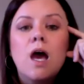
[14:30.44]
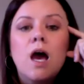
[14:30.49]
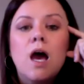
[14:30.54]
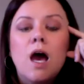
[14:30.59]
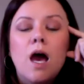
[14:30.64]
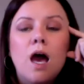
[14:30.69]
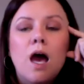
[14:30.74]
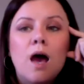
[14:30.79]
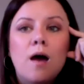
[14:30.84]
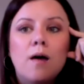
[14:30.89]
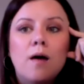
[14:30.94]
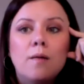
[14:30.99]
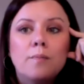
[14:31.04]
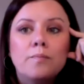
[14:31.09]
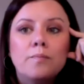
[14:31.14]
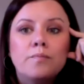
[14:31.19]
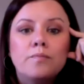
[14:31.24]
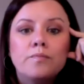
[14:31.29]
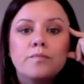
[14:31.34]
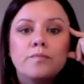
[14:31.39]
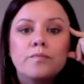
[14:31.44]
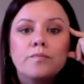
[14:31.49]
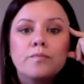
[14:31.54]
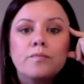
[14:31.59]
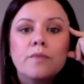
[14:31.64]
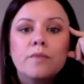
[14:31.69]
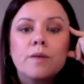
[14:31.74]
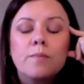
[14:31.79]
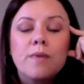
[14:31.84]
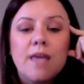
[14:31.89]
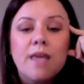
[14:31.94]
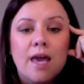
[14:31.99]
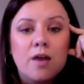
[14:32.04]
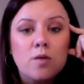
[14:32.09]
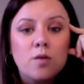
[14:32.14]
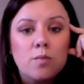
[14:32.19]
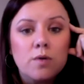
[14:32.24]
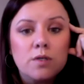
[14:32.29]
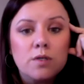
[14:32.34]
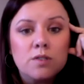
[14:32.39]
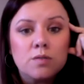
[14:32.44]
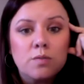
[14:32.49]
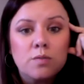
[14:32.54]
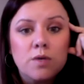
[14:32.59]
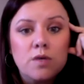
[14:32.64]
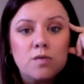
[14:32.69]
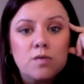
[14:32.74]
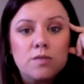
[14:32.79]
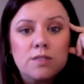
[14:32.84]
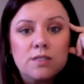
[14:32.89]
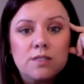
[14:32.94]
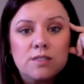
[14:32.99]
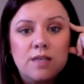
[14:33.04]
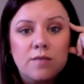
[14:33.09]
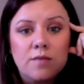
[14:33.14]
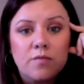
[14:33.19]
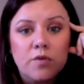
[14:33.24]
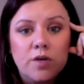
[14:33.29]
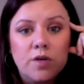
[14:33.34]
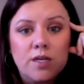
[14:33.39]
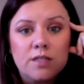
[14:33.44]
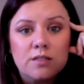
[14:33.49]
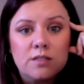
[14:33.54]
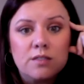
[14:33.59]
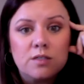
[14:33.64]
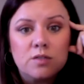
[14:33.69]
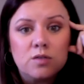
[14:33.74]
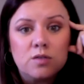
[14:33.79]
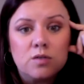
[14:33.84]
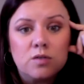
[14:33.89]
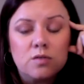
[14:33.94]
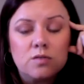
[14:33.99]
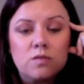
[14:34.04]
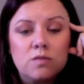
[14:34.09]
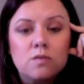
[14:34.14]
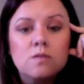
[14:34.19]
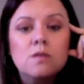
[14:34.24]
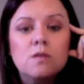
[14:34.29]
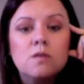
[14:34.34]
Piano books, we use the same for kids and adults.